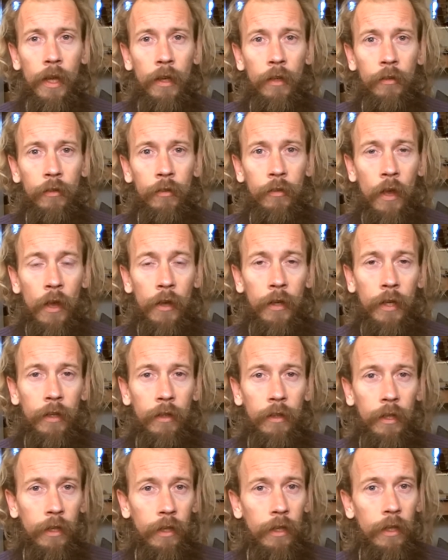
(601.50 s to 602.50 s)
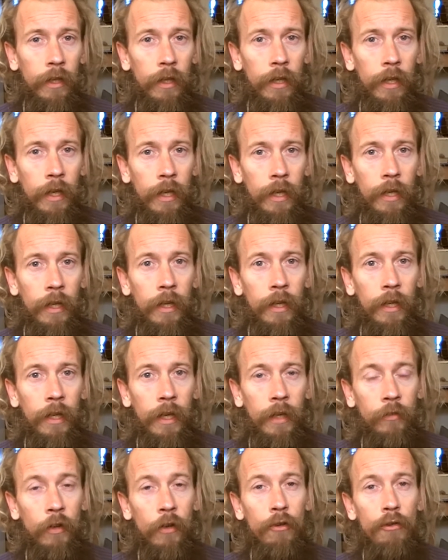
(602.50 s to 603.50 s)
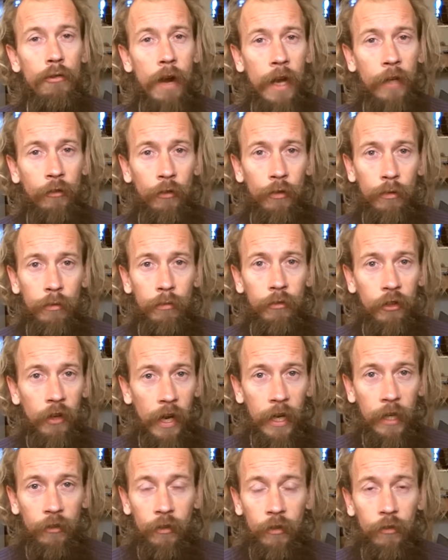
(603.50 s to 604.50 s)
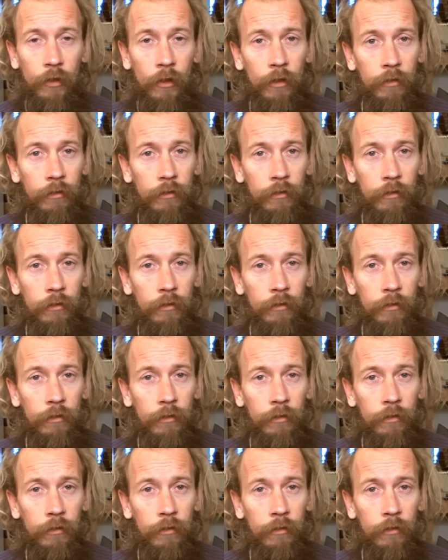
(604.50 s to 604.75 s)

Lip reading: So it's a gradual change, it's not